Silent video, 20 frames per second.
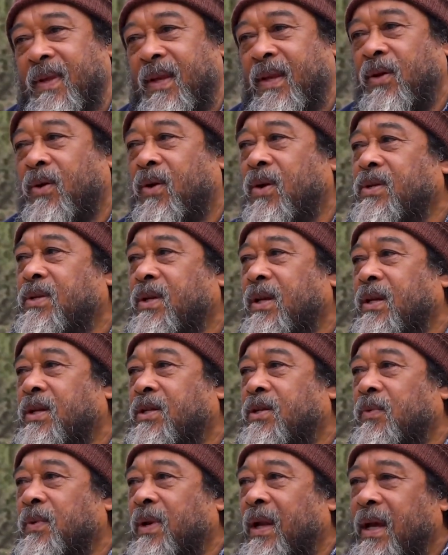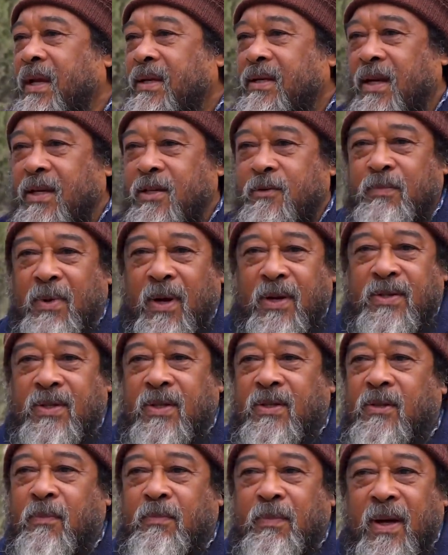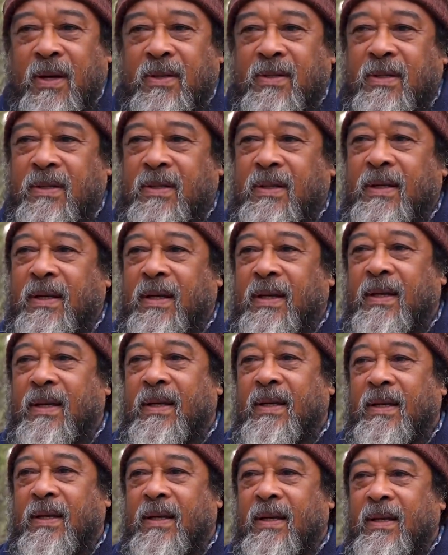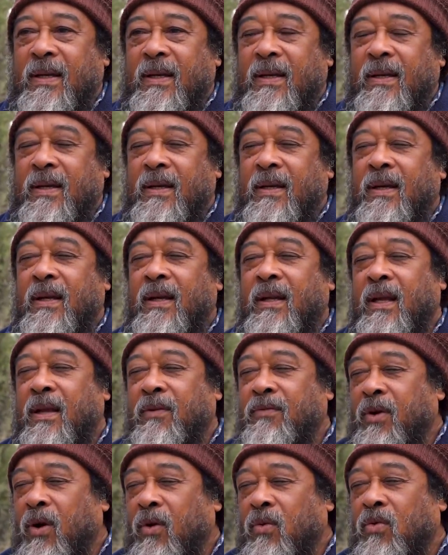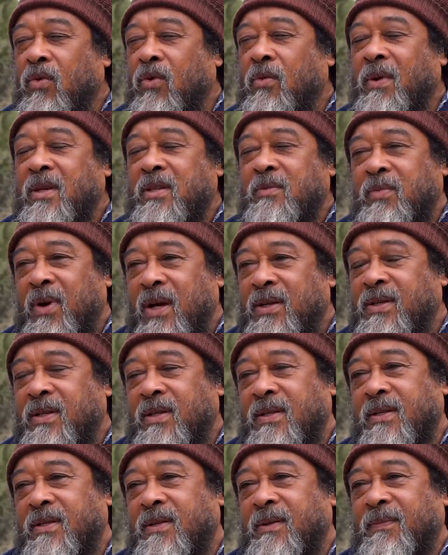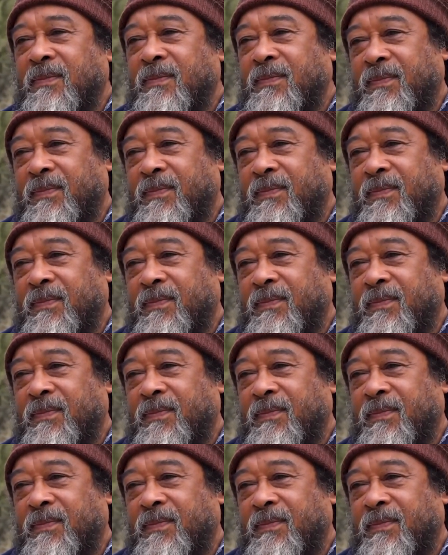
And you're going to interrelate as person to person. Leave your room as presence.